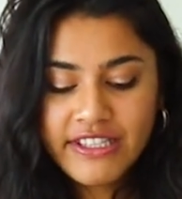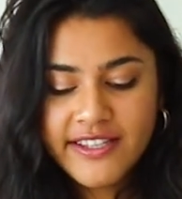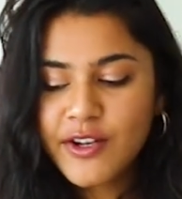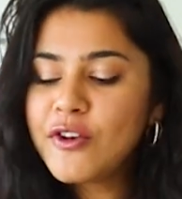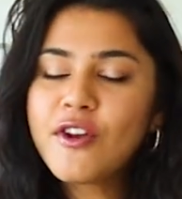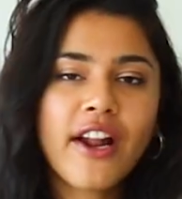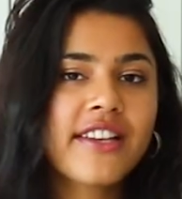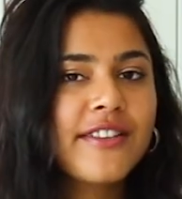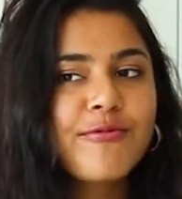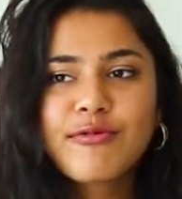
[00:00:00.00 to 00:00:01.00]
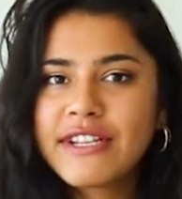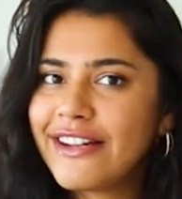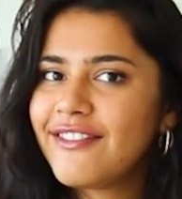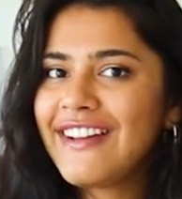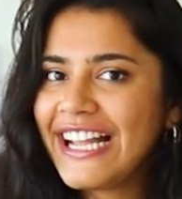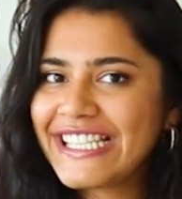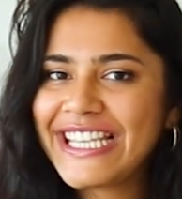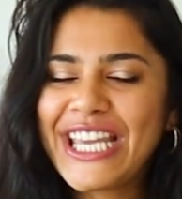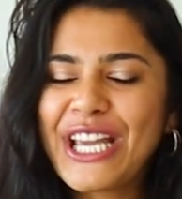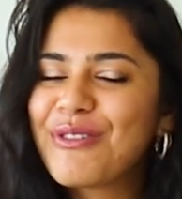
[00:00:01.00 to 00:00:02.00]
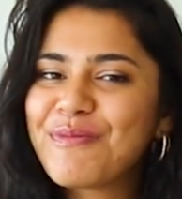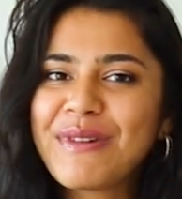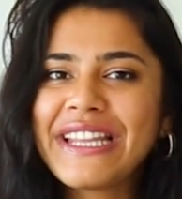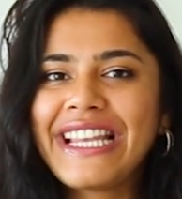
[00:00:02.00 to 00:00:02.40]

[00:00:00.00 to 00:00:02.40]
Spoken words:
These are not real fancy equipment.